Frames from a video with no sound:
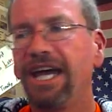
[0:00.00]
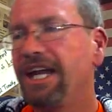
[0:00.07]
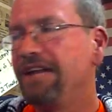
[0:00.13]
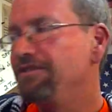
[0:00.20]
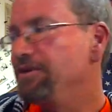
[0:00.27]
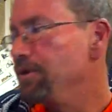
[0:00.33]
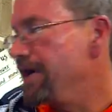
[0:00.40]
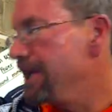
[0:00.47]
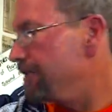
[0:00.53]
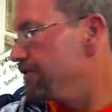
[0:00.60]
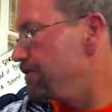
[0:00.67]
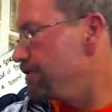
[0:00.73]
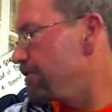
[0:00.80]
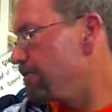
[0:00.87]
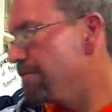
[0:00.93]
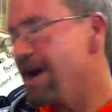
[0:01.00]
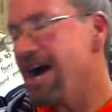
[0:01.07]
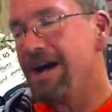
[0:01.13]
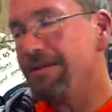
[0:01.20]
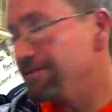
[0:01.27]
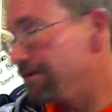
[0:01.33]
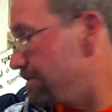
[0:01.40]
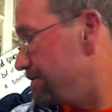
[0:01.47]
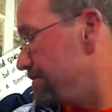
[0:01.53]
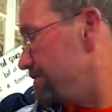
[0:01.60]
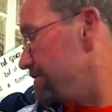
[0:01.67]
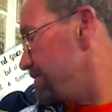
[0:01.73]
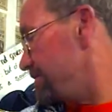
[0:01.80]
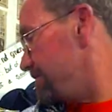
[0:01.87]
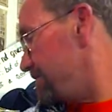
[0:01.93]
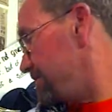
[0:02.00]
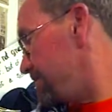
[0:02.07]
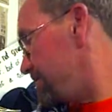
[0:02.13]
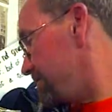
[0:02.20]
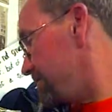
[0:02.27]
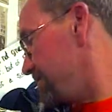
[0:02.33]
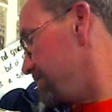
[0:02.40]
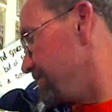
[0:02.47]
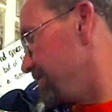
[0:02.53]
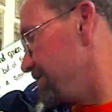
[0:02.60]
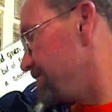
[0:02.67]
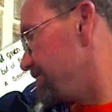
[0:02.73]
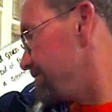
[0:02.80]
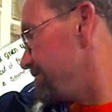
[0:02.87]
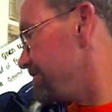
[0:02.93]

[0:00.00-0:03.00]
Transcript: and if you get into your Bible, which